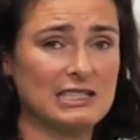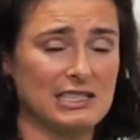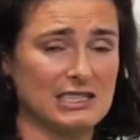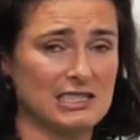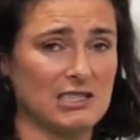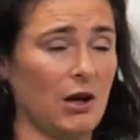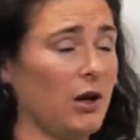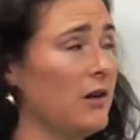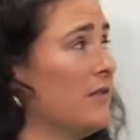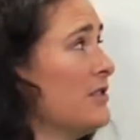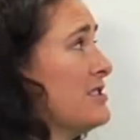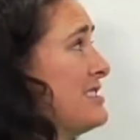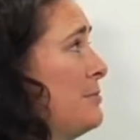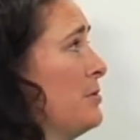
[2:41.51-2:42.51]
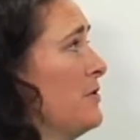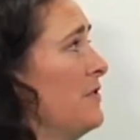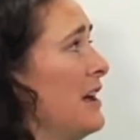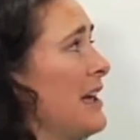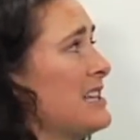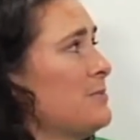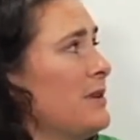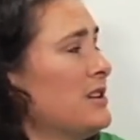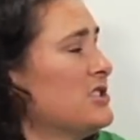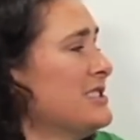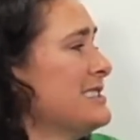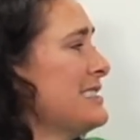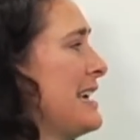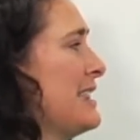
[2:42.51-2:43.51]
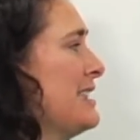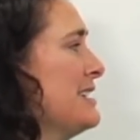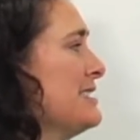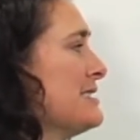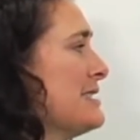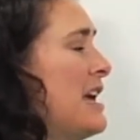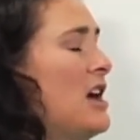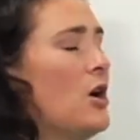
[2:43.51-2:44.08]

to solve or simplify expressions like this.